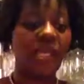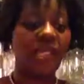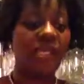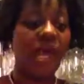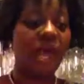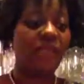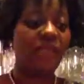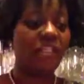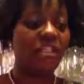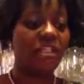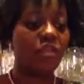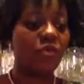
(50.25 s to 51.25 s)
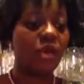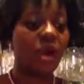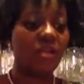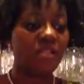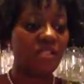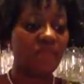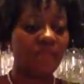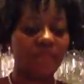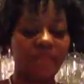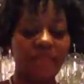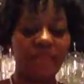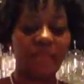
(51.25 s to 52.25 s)
8.5 inches across,
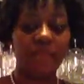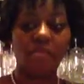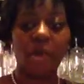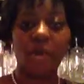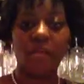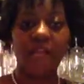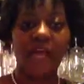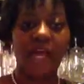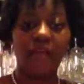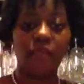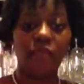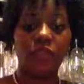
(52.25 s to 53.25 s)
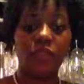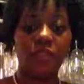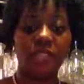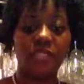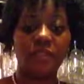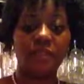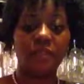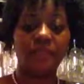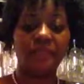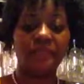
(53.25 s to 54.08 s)
mark that with your pencil,